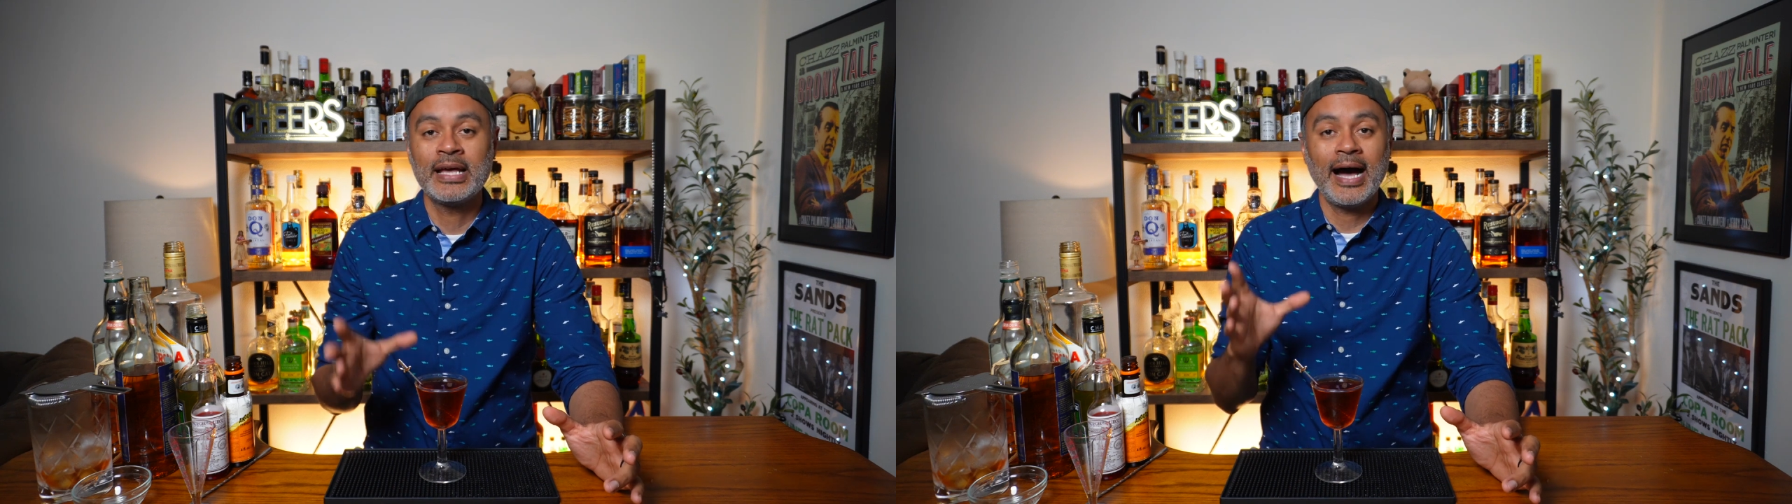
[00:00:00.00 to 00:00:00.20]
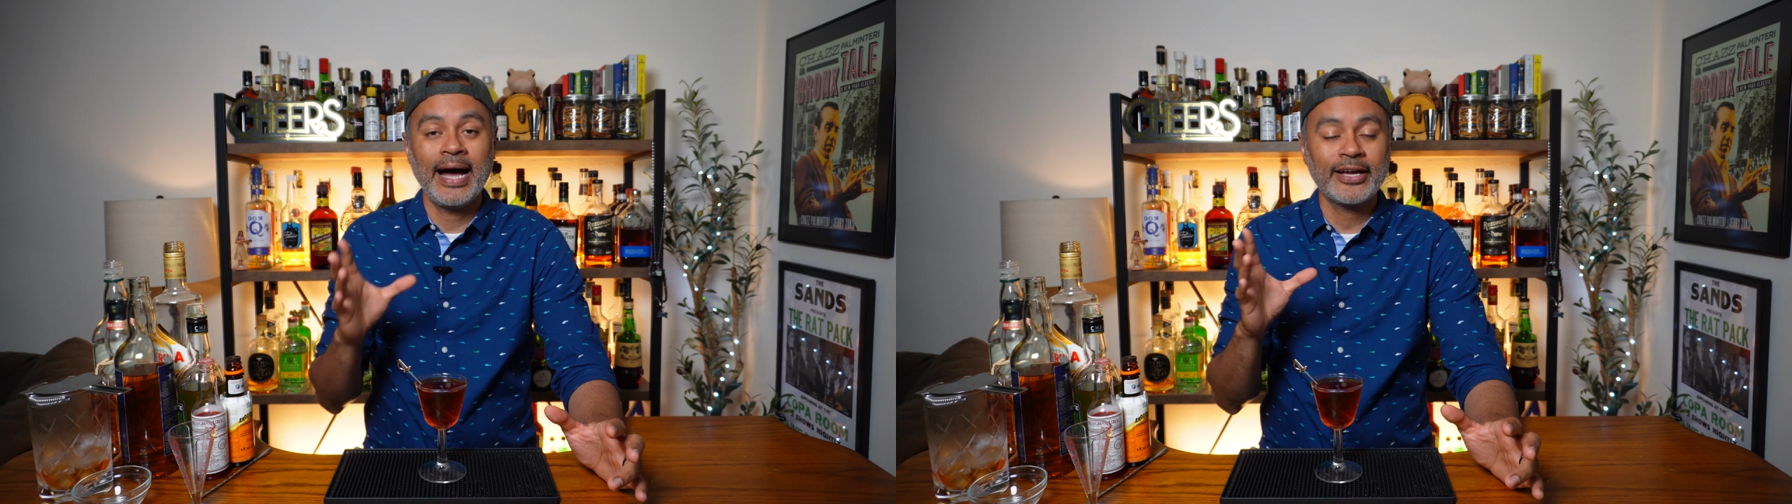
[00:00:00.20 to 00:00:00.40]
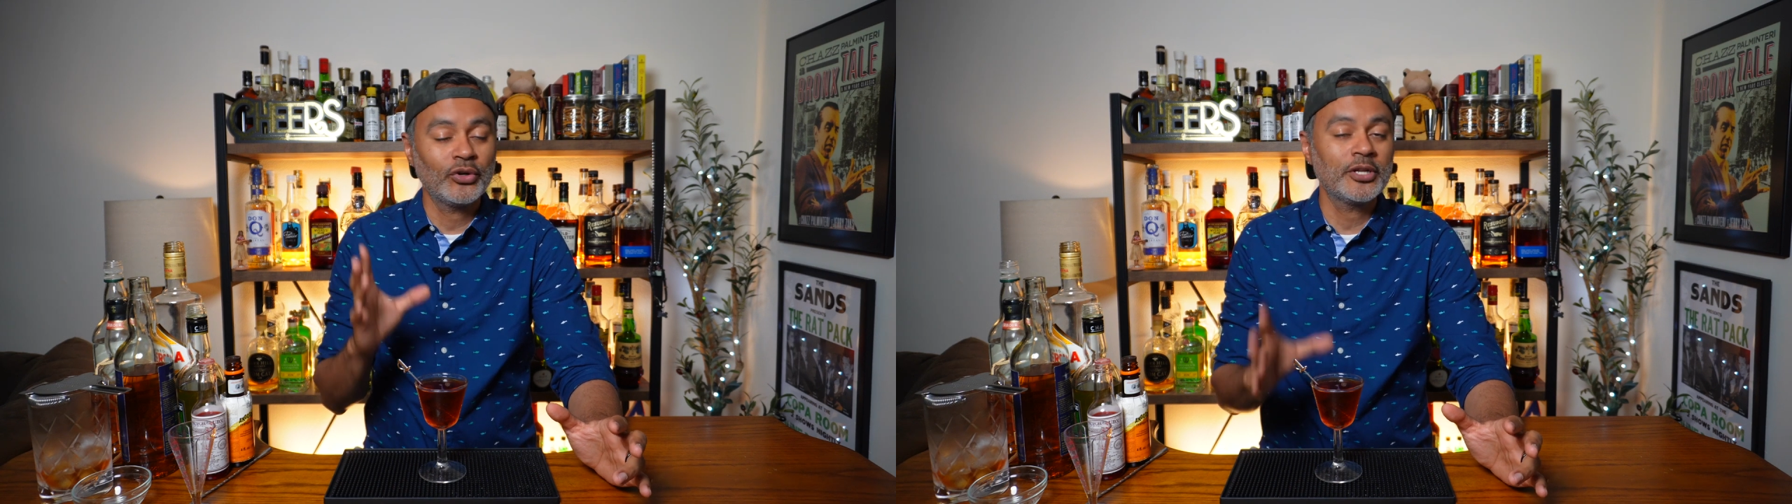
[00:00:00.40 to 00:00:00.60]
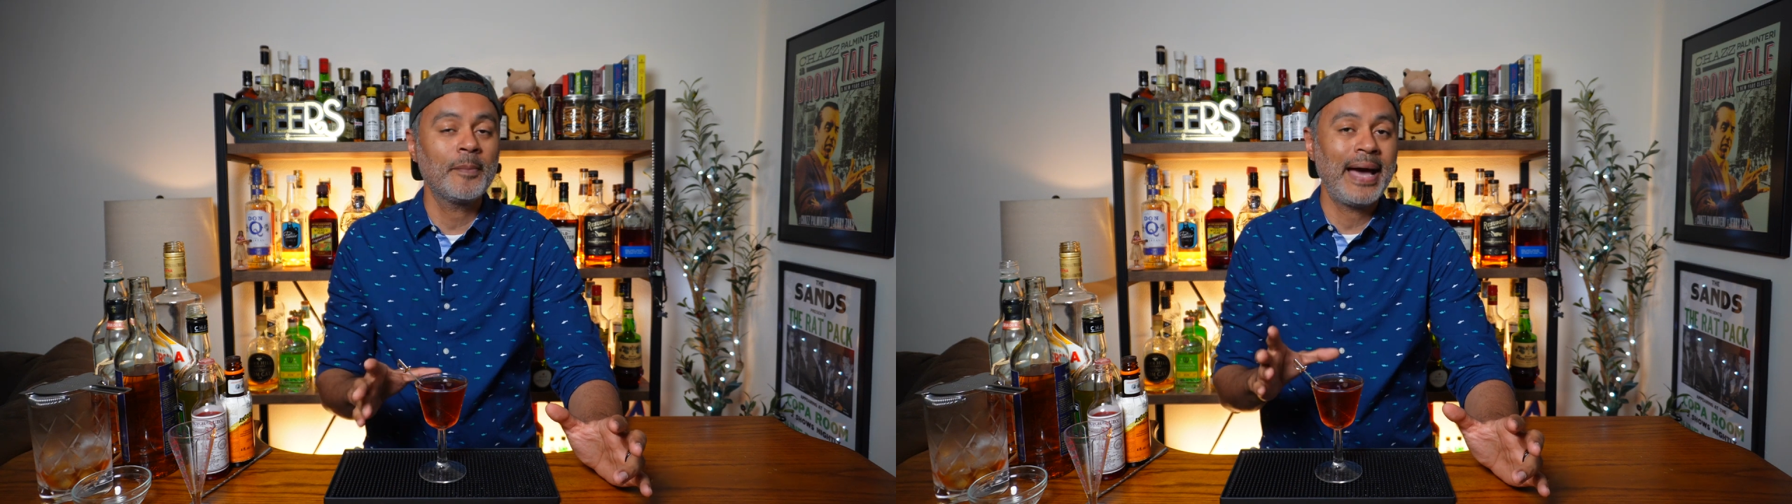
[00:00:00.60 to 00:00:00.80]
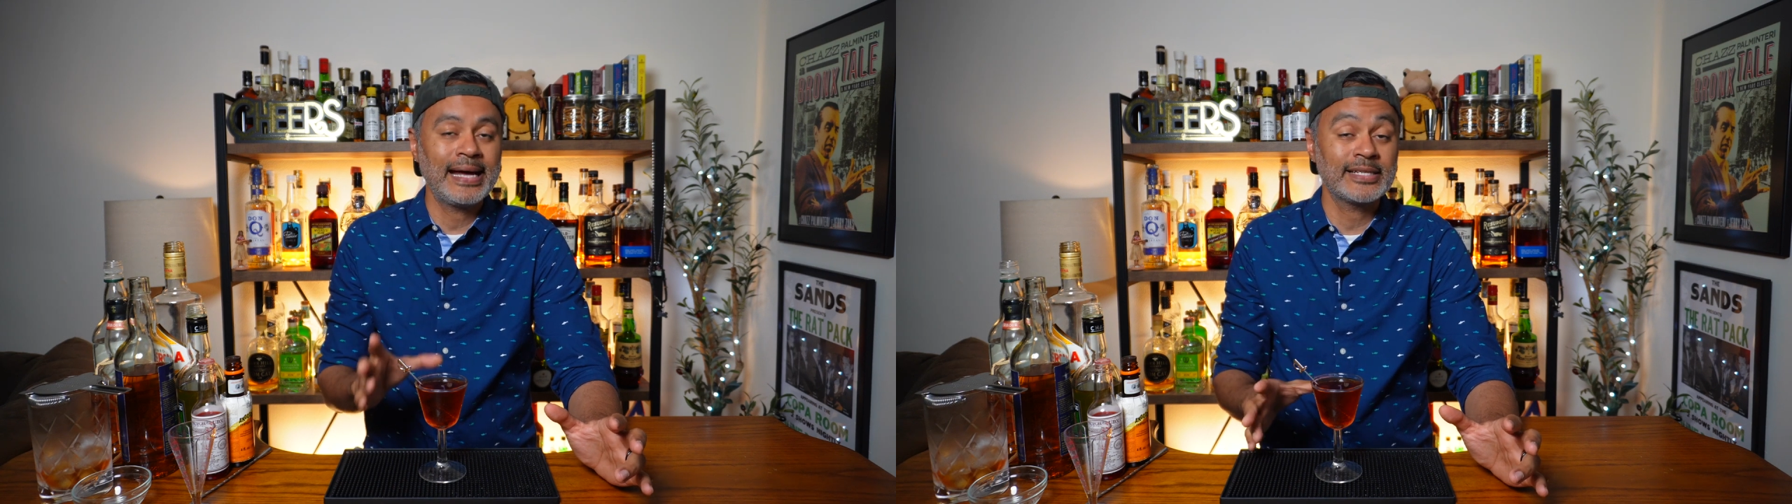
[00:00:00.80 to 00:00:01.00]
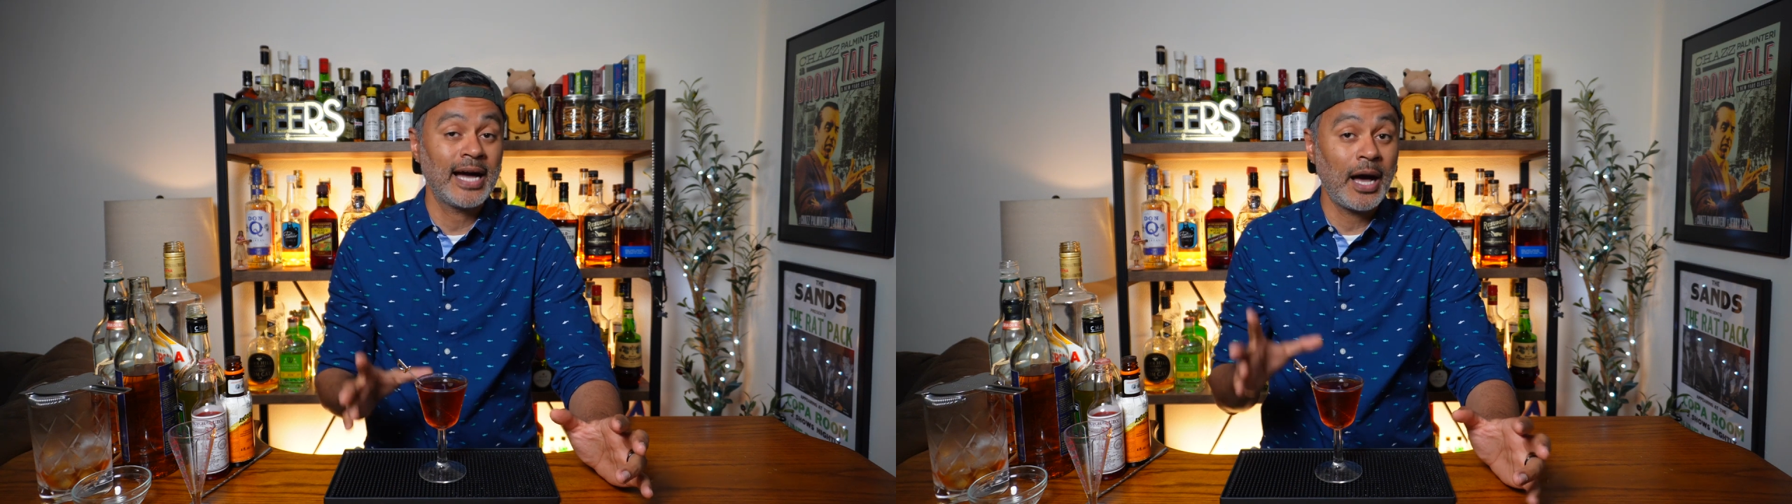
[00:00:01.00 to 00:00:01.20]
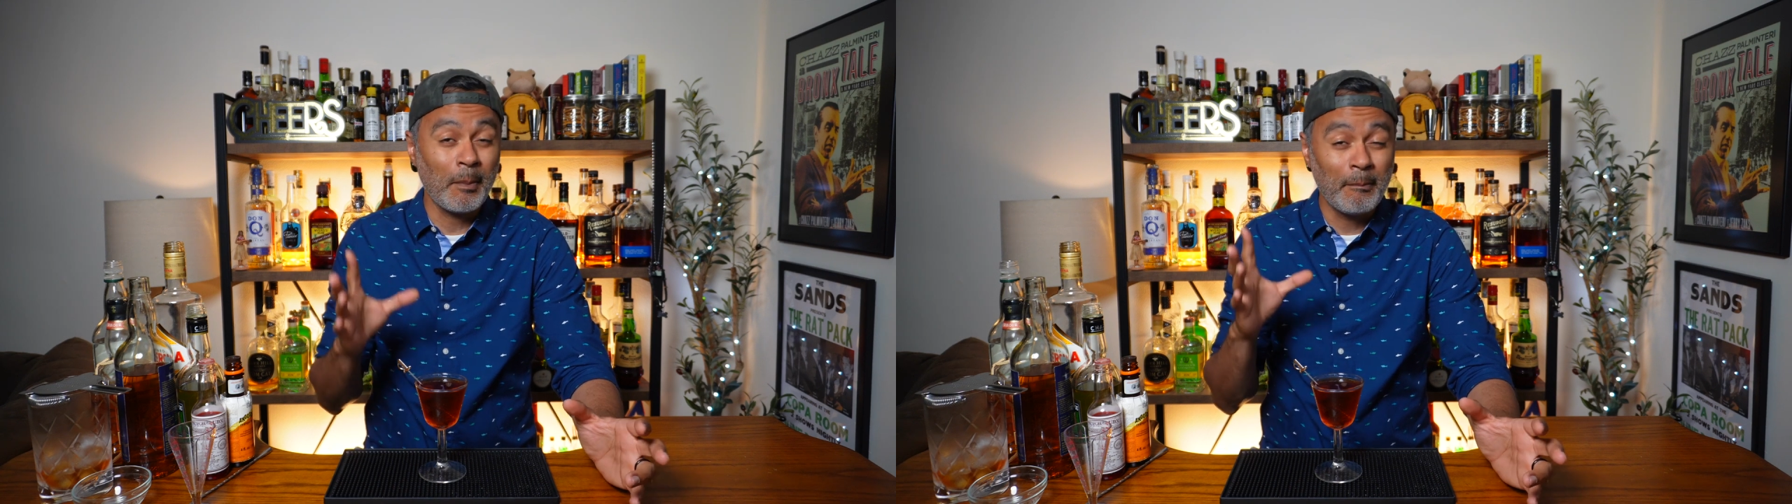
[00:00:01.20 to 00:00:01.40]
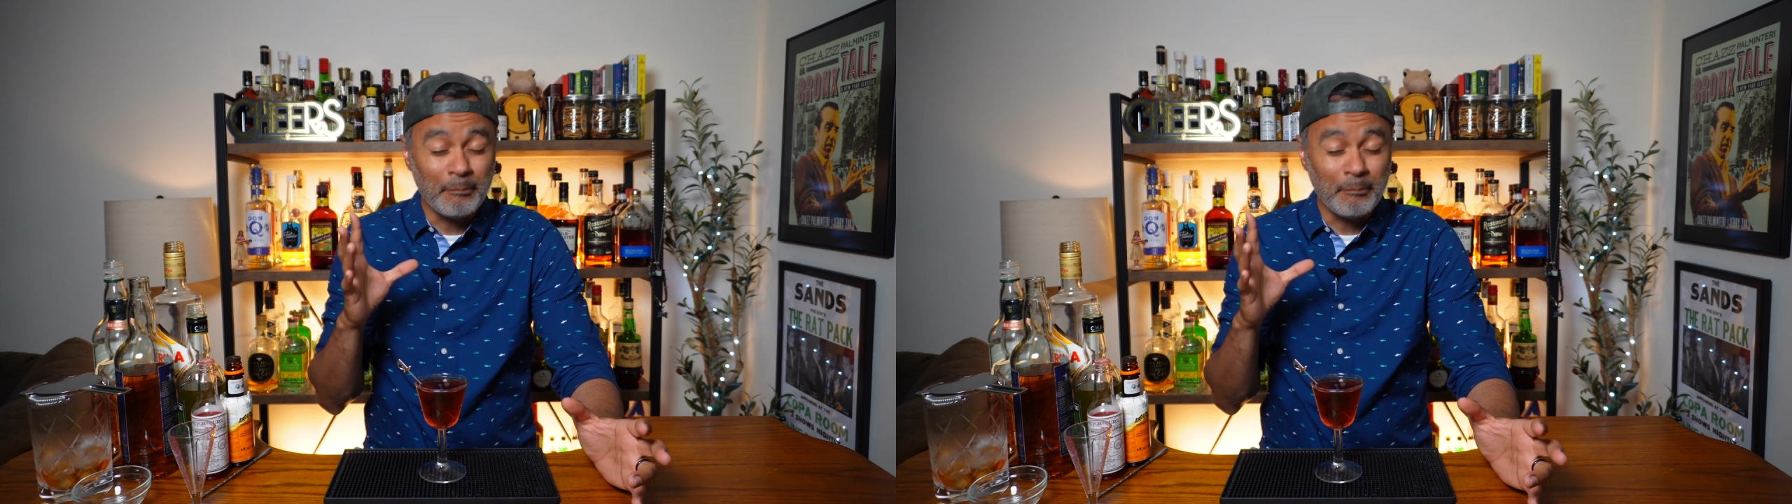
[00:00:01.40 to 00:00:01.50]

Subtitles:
I can only imagine how